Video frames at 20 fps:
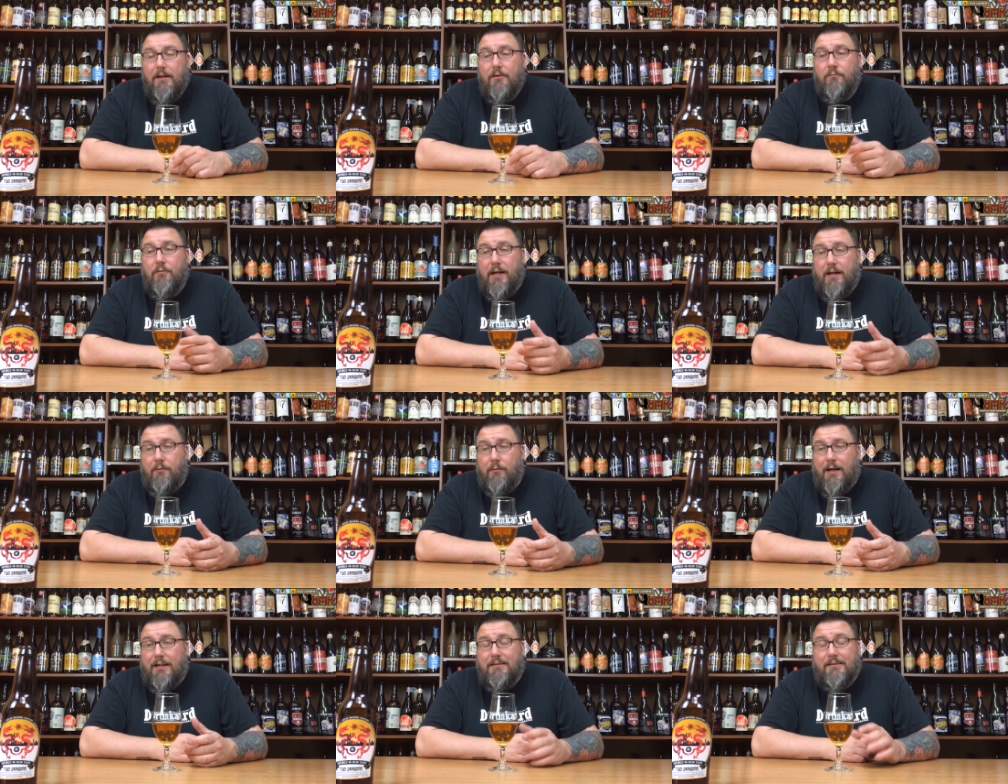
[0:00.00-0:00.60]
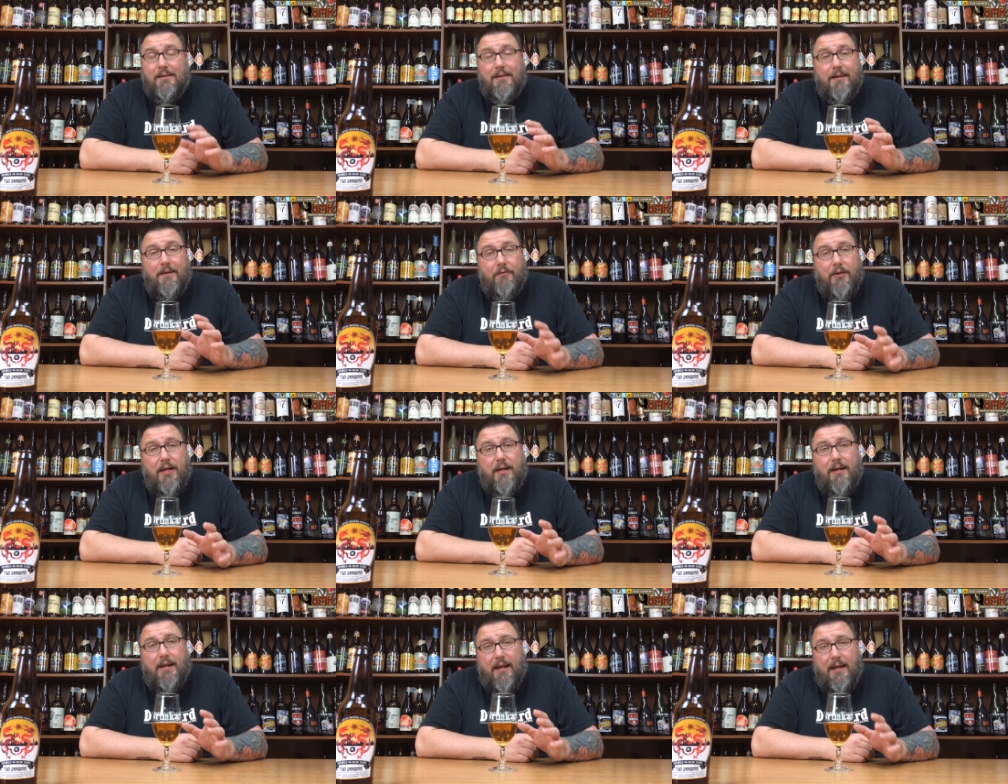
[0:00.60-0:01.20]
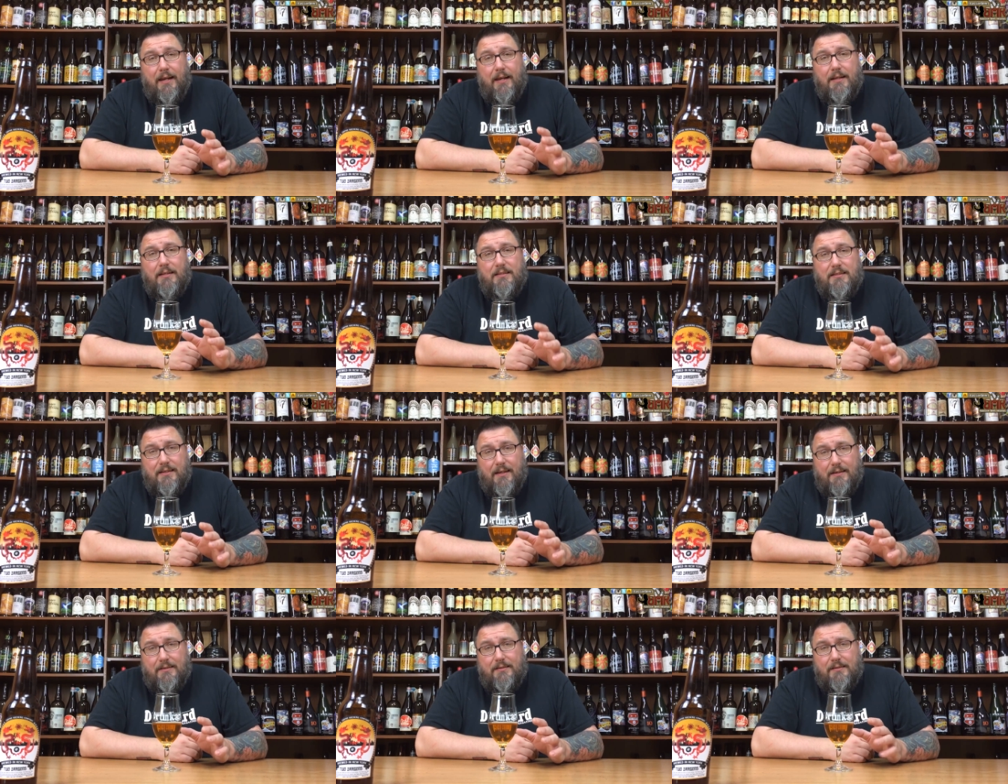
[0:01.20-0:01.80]
Rating wise, I'm going to give it an
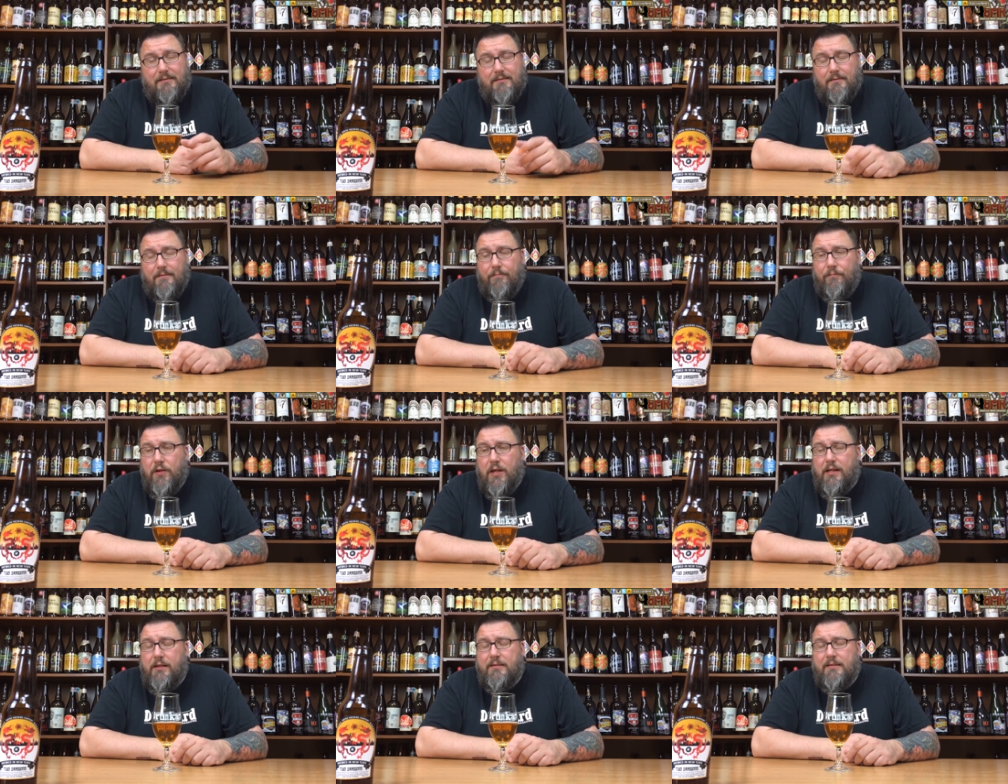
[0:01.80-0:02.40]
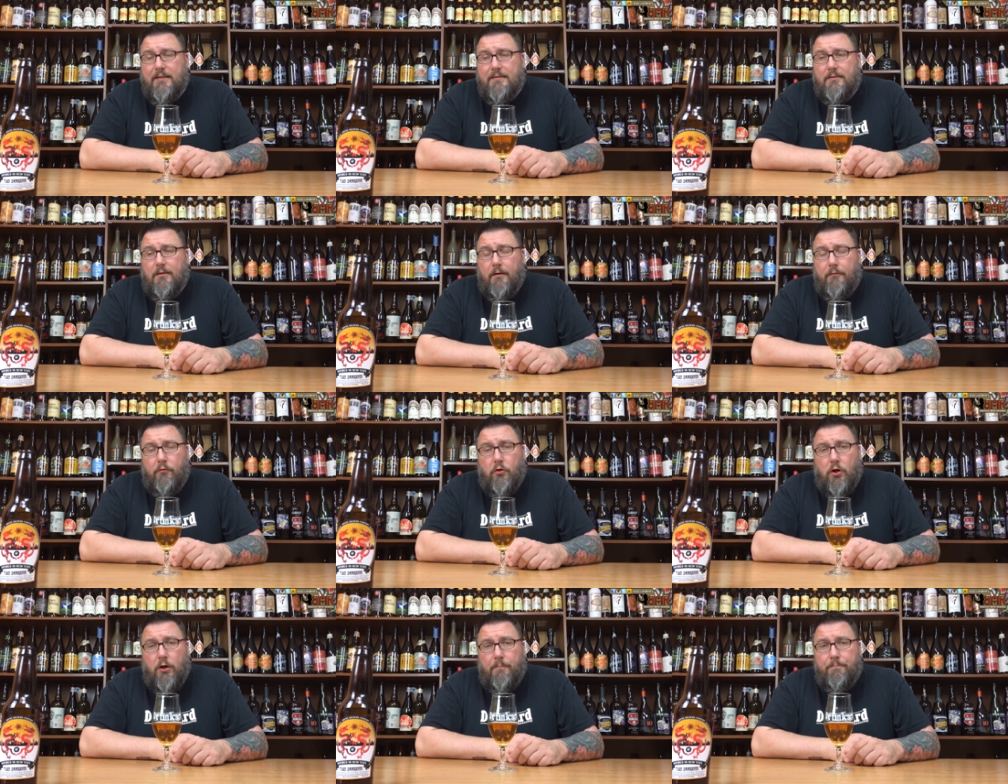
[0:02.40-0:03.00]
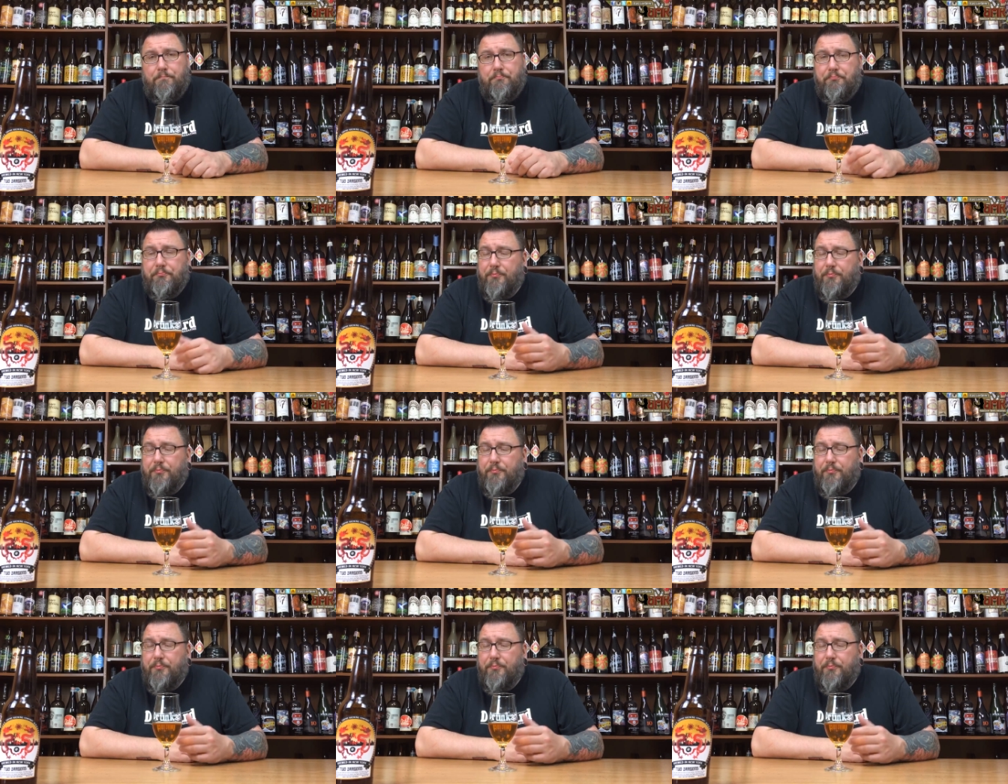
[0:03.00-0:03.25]
86. An 86 overall.